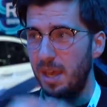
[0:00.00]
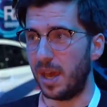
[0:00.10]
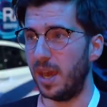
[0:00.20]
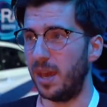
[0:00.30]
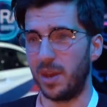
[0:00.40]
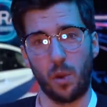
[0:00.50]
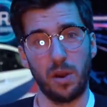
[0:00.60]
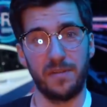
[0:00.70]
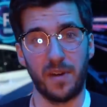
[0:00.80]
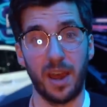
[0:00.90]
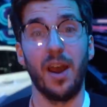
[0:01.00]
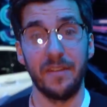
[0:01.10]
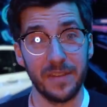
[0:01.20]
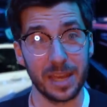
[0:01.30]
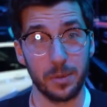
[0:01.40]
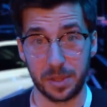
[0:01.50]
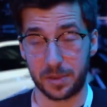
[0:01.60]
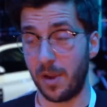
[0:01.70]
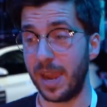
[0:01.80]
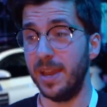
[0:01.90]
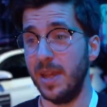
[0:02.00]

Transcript: Uh, qualifier, I think, which is great.